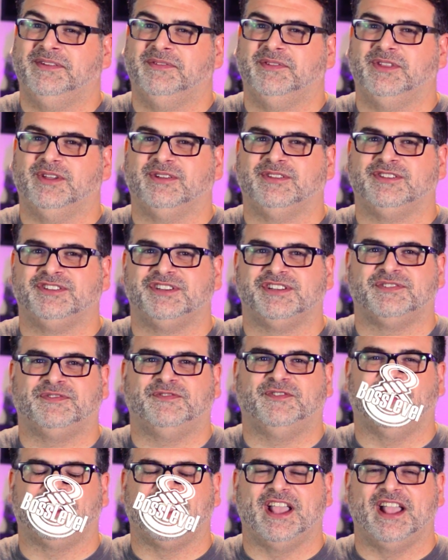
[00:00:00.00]
Even though it's just
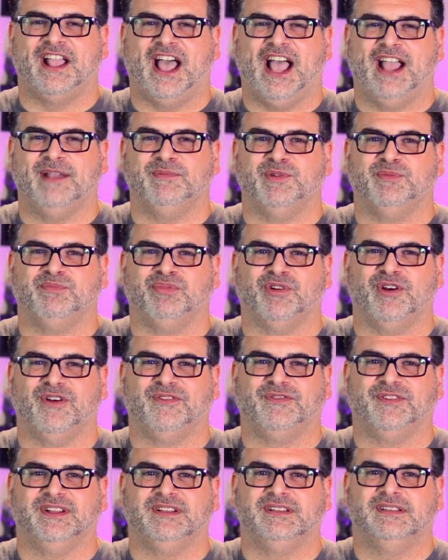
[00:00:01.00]
f***ing
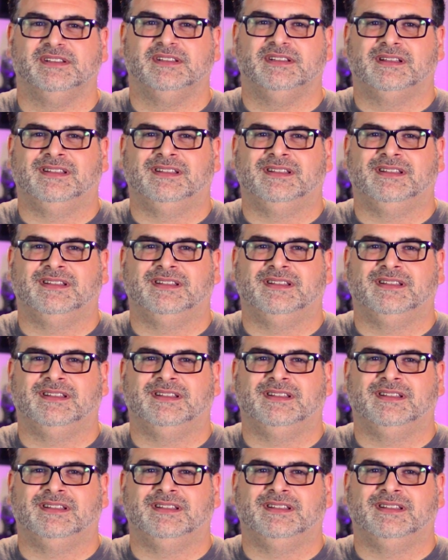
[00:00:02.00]
ibuprofen.